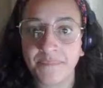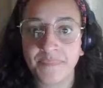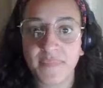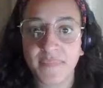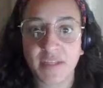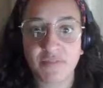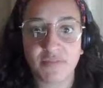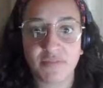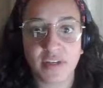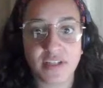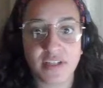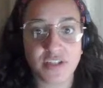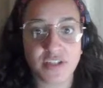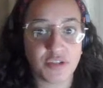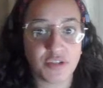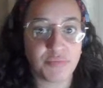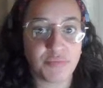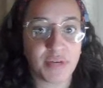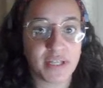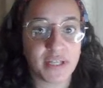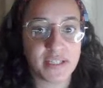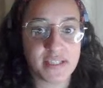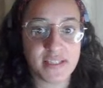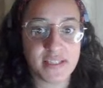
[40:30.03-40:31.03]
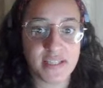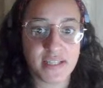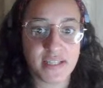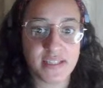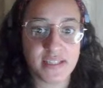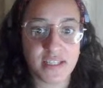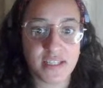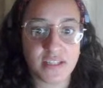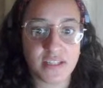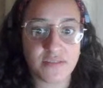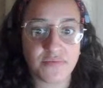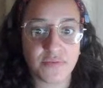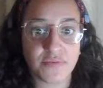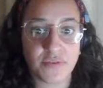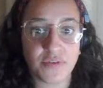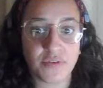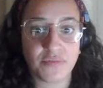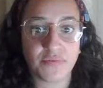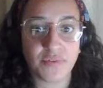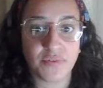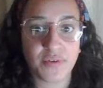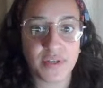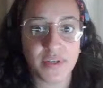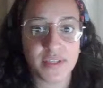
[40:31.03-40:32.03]
finding your brand aesthetics through your
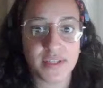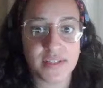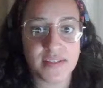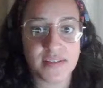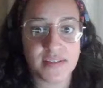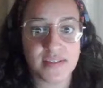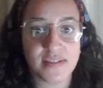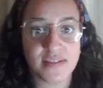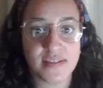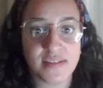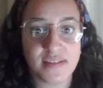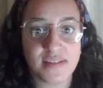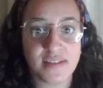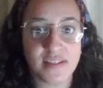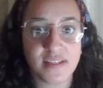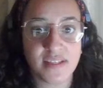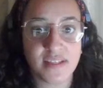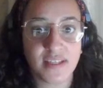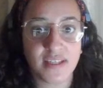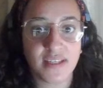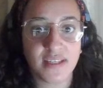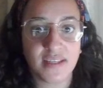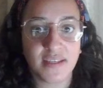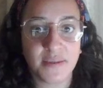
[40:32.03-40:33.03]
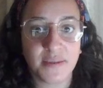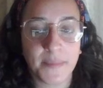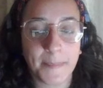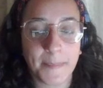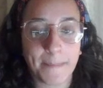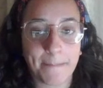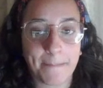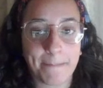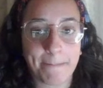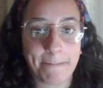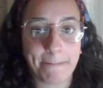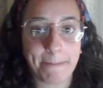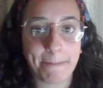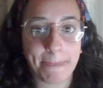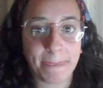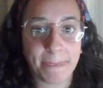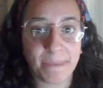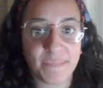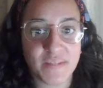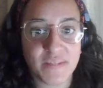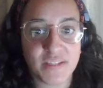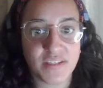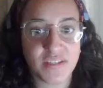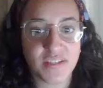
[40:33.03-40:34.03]
voice.
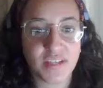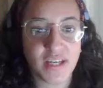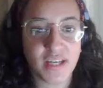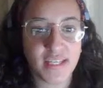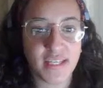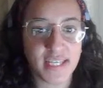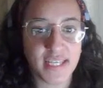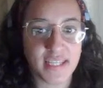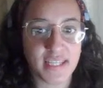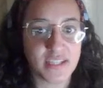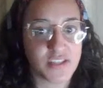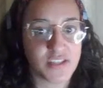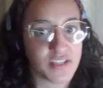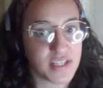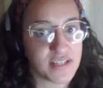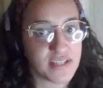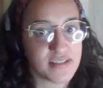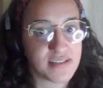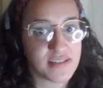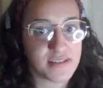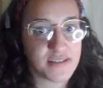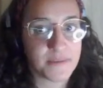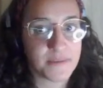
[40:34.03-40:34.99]
So you kind of get the gist.